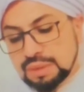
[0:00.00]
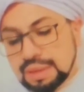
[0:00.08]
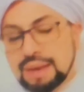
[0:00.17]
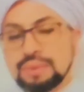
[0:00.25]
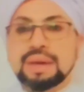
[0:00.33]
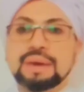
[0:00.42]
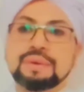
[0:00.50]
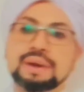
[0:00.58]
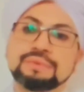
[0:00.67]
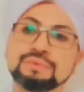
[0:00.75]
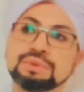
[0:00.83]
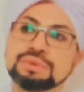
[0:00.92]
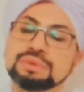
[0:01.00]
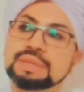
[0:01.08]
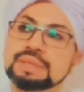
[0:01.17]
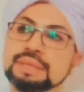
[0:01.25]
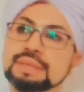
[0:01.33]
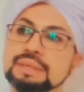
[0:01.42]
in our era,
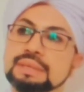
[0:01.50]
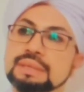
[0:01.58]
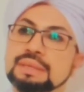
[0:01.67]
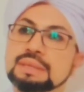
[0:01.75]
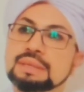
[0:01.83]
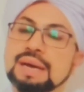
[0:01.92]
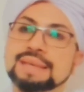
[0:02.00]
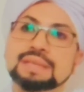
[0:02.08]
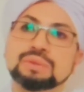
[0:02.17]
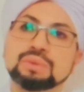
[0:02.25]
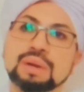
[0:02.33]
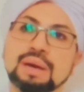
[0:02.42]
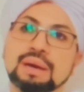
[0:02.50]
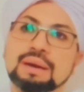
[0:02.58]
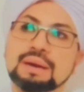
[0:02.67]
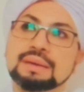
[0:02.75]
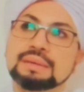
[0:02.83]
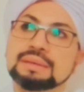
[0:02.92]
unfortunately, Hasad al
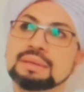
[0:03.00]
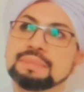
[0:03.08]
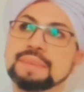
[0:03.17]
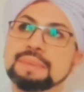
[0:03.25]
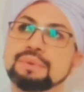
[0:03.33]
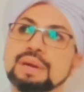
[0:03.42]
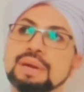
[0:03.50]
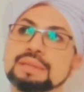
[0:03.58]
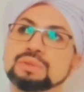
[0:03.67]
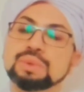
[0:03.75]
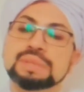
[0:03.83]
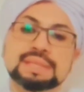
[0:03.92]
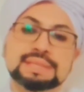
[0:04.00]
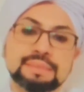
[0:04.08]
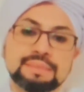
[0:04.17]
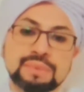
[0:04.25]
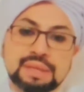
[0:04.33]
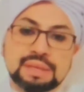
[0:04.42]
Aqran, people are doing the
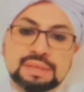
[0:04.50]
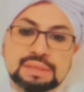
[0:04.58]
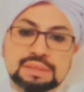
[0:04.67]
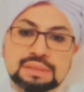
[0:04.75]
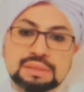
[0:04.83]
same things